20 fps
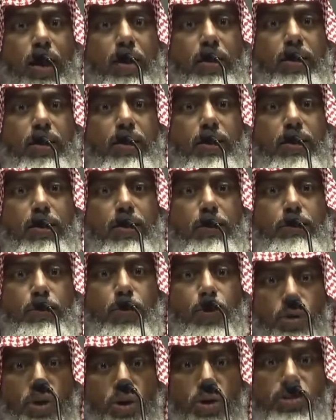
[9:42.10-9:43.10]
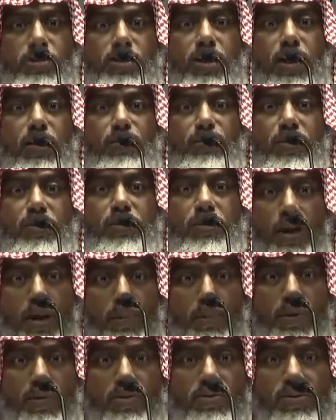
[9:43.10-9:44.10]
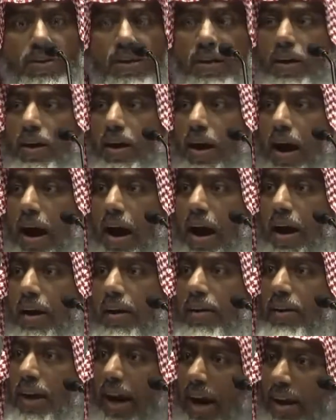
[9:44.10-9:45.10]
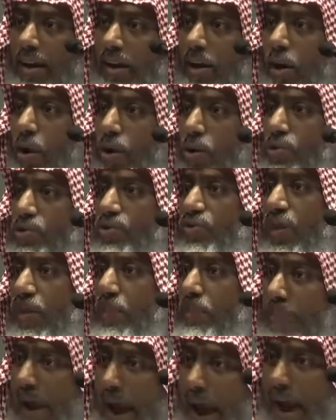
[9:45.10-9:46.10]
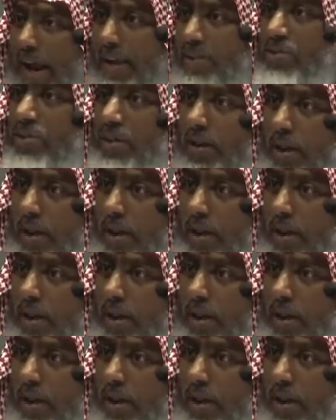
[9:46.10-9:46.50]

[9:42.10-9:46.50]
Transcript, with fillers: and put yourself in troubles and take loans from banks,